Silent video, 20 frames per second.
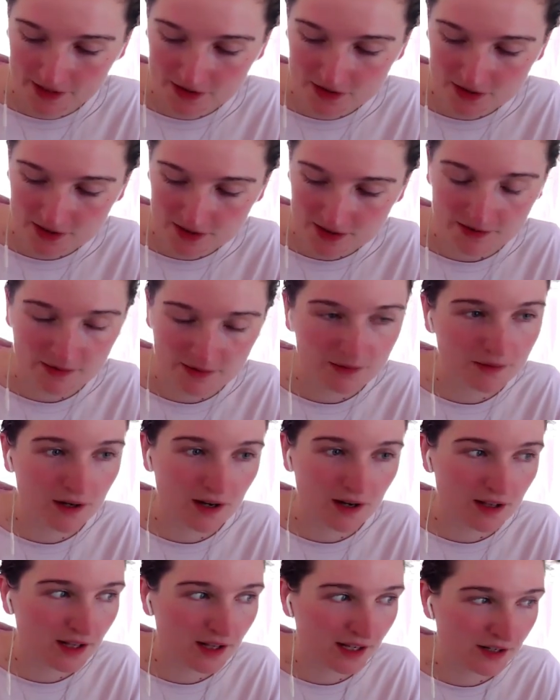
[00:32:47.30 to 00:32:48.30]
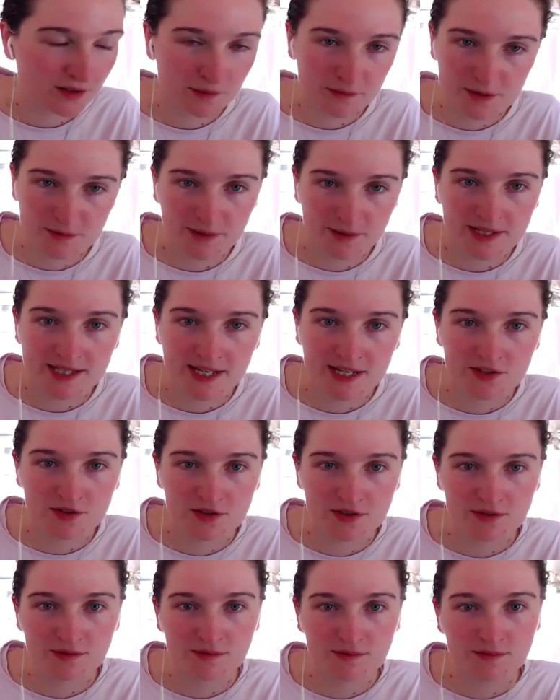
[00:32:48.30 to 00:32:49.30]
It's like an
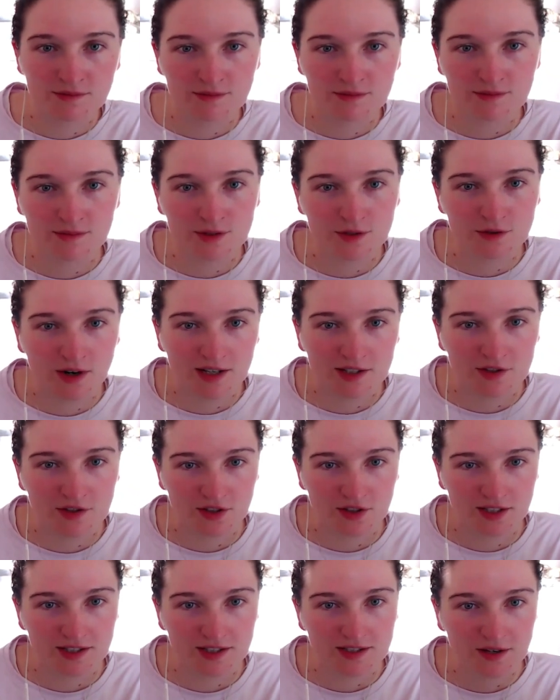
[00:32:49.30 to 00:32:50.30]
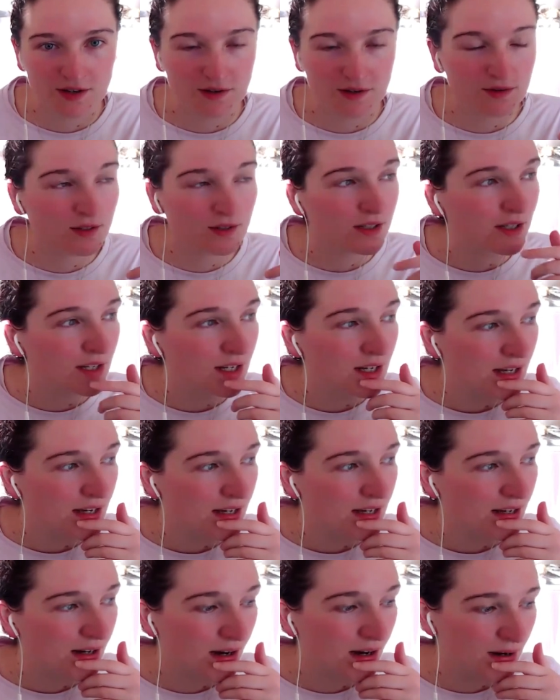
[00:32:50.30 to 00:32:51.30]
optimization strategy. So
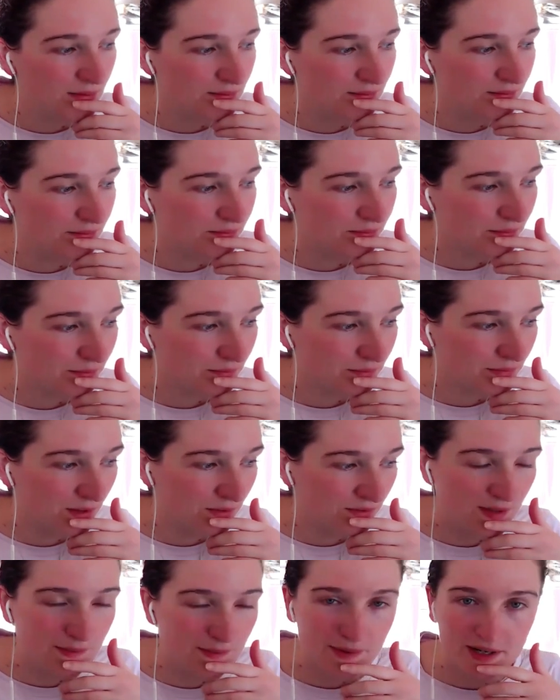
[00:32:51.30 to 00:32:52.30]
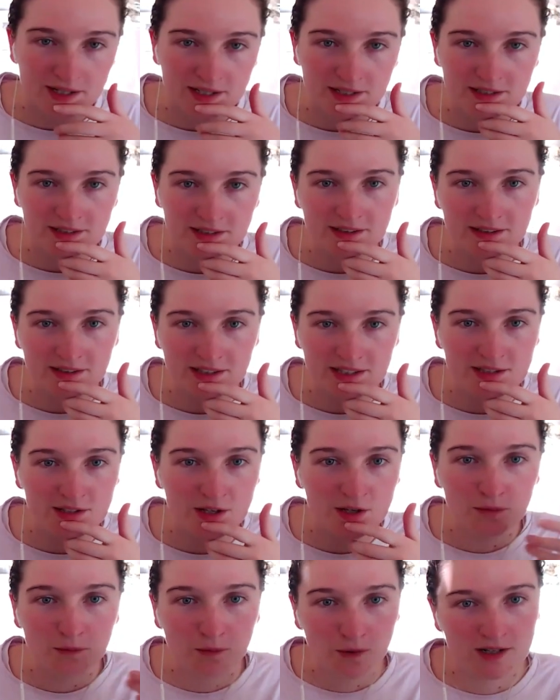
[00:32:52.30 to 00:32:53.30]
the feedback, there's
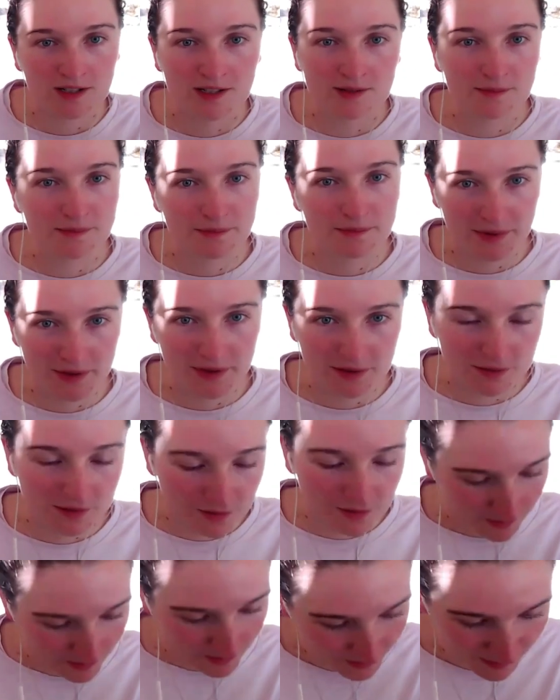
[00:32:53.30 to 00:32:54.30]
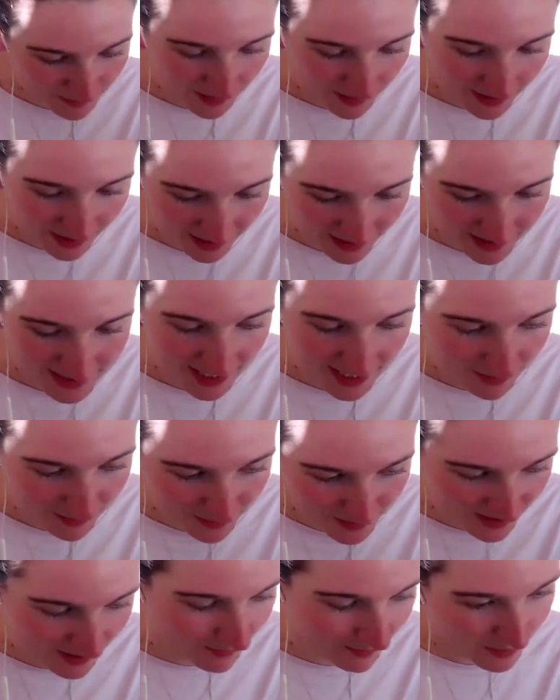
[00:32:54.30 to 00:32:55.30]
no one bit of feedback I could say
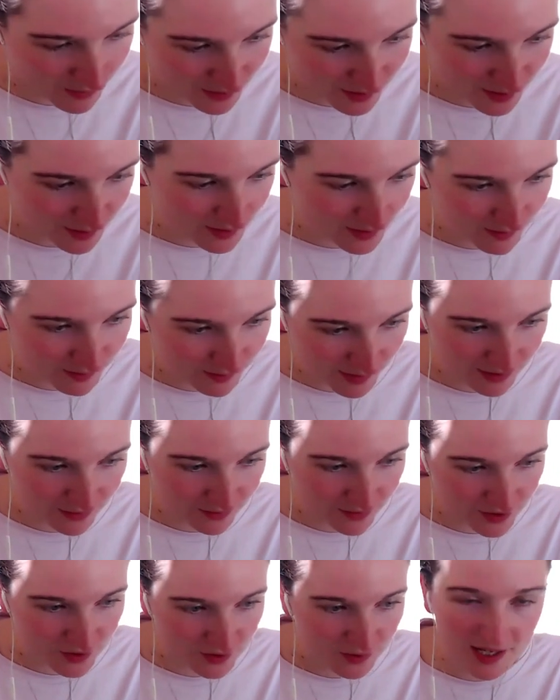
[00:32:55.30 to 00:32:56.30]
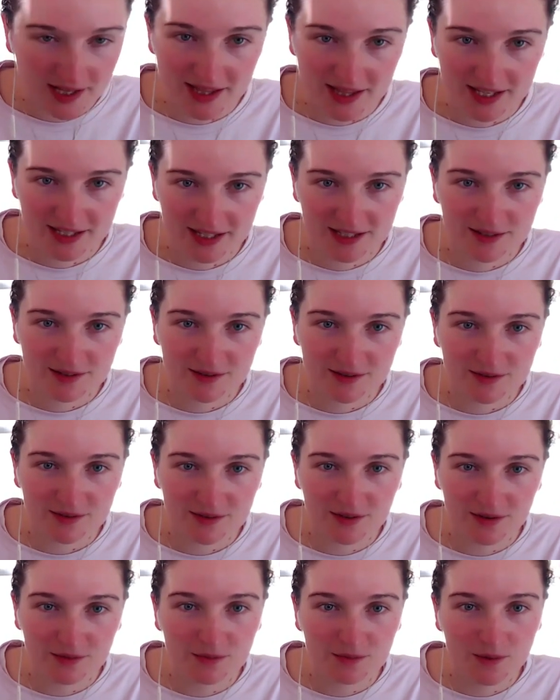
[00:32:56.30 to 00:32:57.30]
was the most beneficial. I think
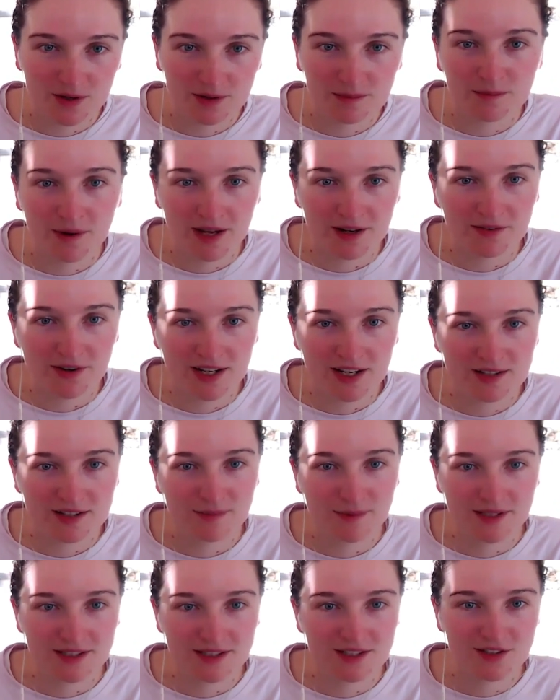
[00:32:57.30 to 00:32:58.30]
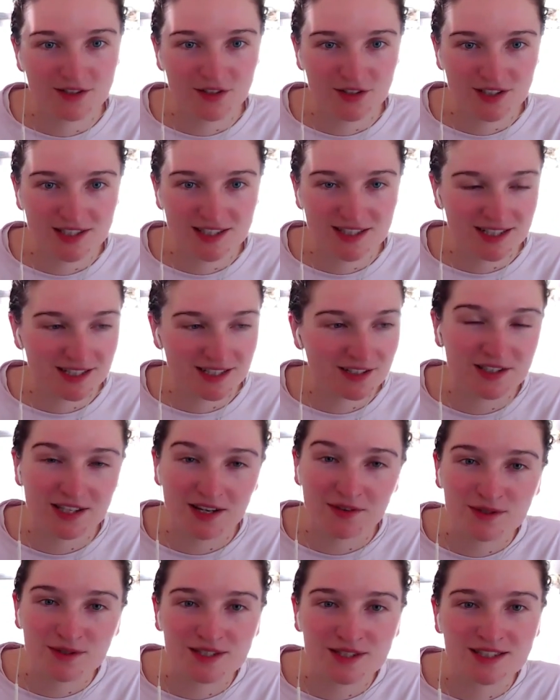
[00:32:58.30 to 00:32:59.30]
my advice would be to just, because
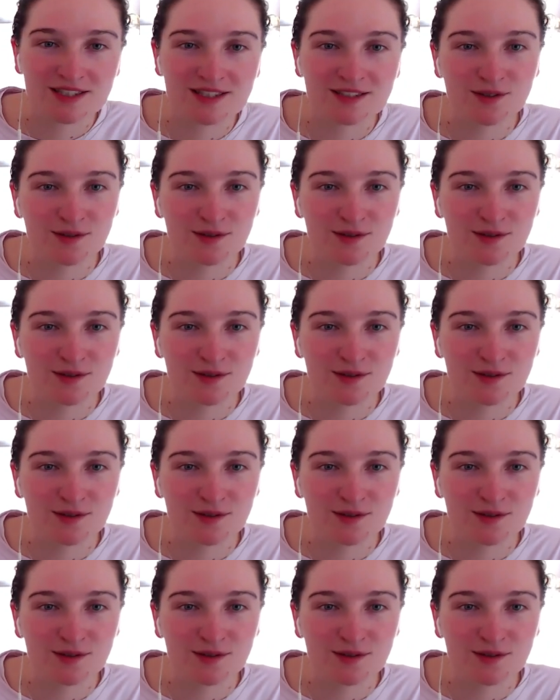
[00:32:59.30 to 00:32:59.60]
everyone's